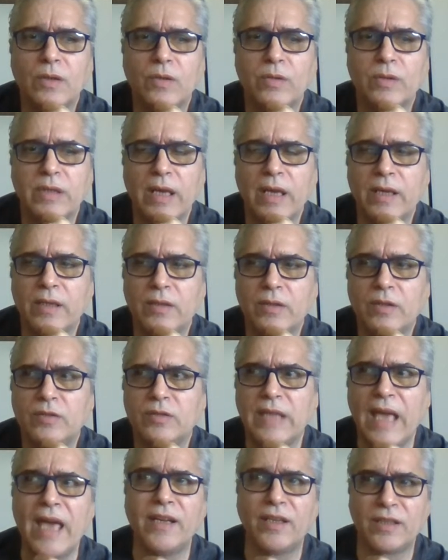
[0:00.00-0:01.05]
Okay,
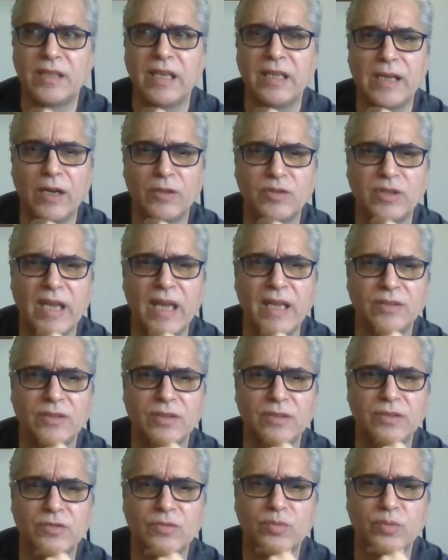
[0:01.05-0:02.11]
that'll get our
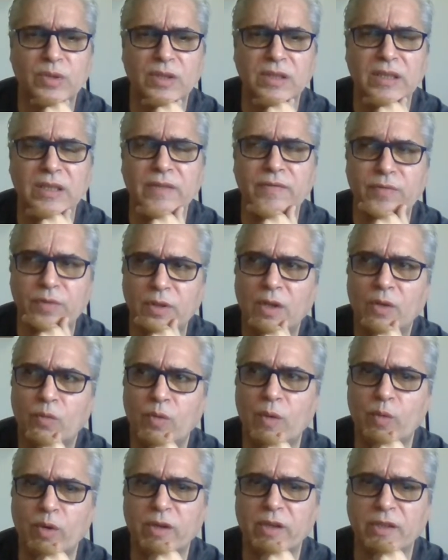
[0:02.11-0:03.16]
tensions relieved
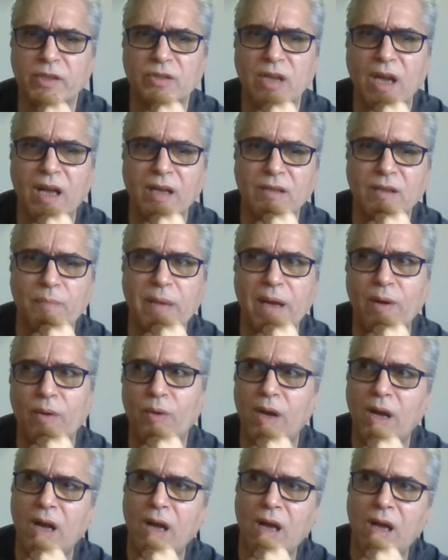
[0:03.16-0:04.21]
when we're going to talk
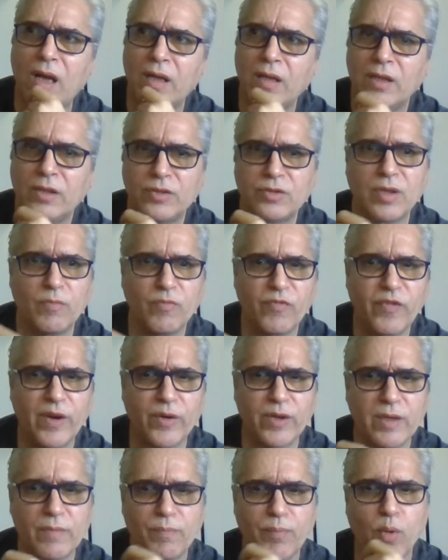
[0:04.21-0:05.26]
about some
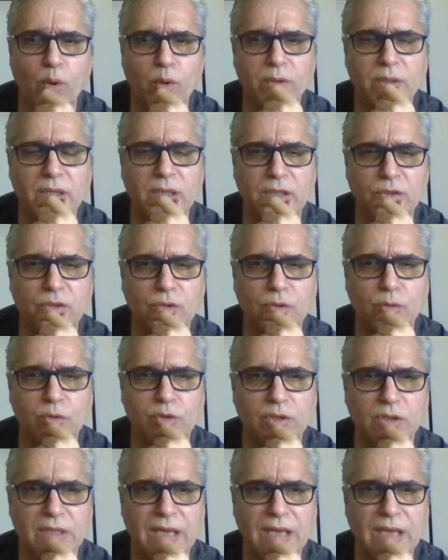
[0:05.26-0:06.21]
very important issues.